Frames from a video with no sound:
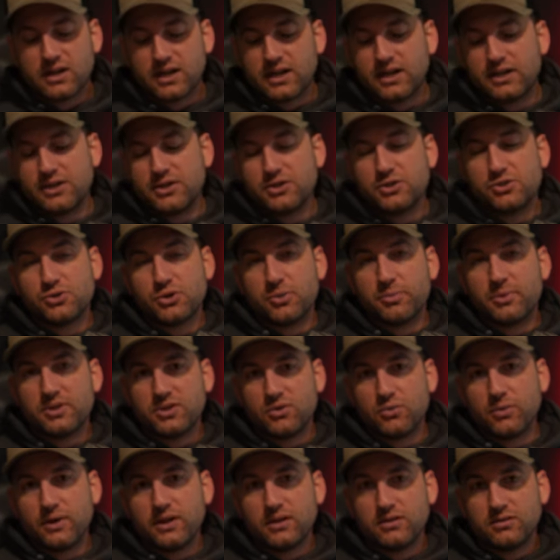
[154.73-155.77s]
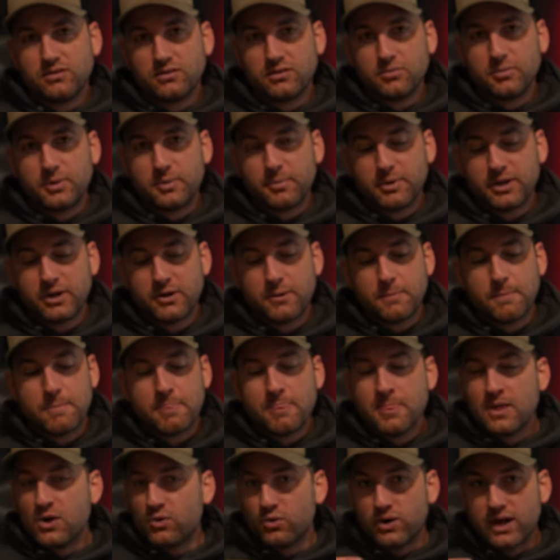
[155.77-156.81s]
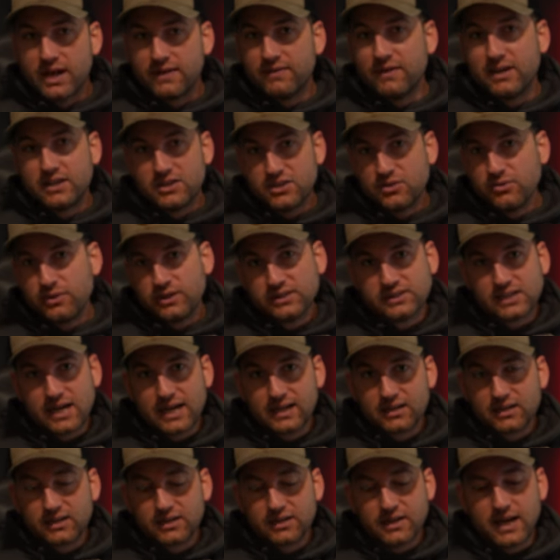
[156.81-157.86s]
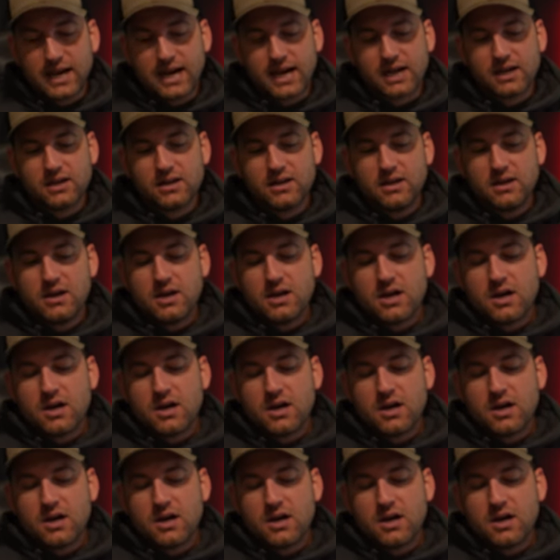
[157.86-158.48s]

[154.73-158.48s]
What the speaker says: kind of distribute the weight a little bit better. And they do exactly that.